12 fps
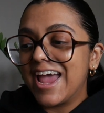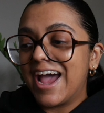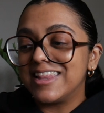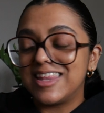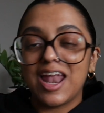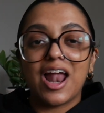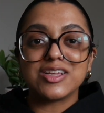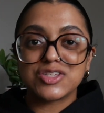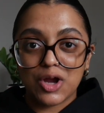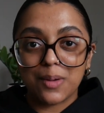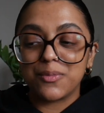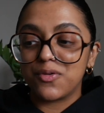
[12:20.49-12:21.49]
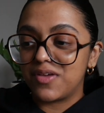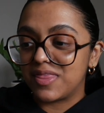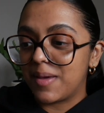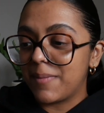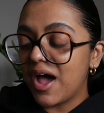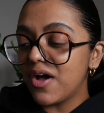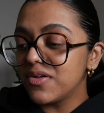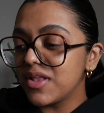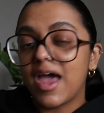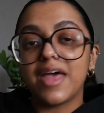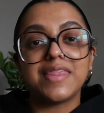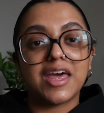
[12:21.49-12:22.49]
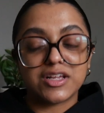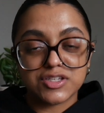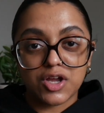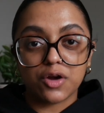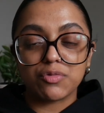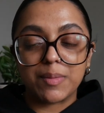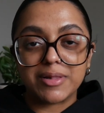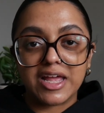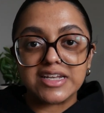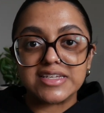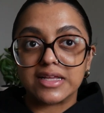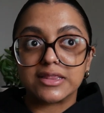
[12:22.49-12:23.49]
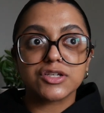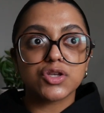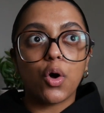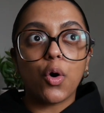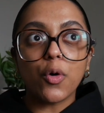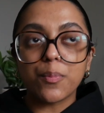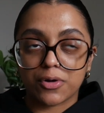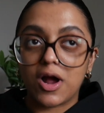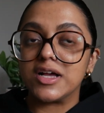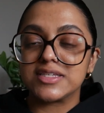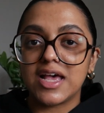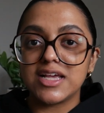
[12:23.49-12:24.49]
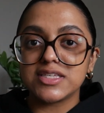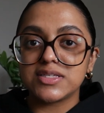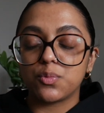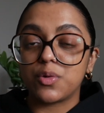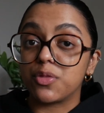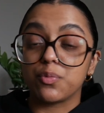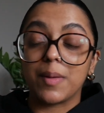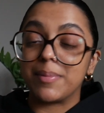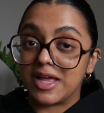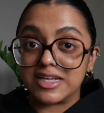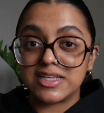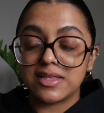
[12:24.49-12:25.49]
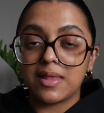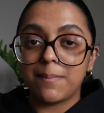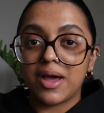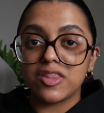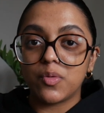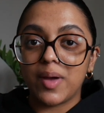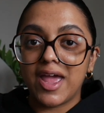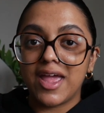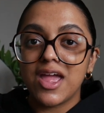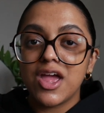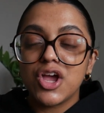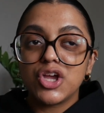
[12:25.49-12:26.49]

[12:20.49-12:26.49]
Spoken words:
And then I'll start moving them out, and then I'll start replanting. There's a whole process with replanting them, by the way.